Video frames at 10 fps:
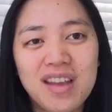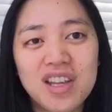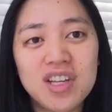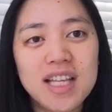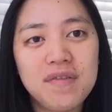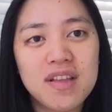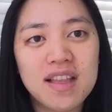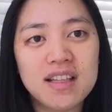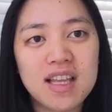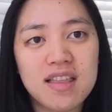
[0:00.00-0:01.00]
Just having
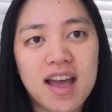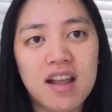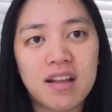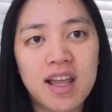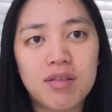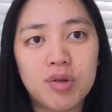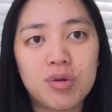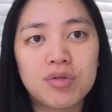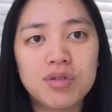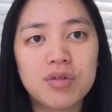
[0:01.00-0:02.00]
things like that, like
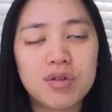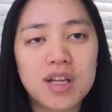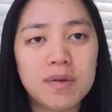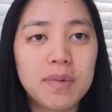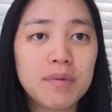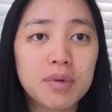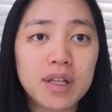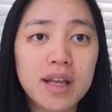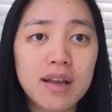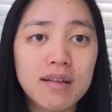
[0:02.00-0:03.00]
those have been
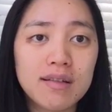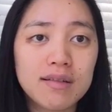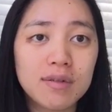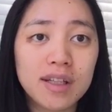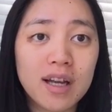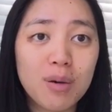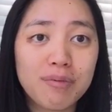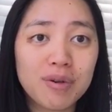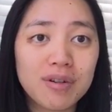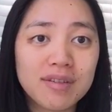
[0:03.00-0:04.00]
really, really
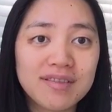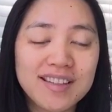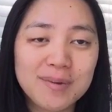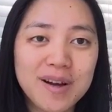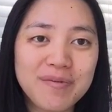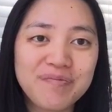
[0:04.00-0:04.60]
helpful as well.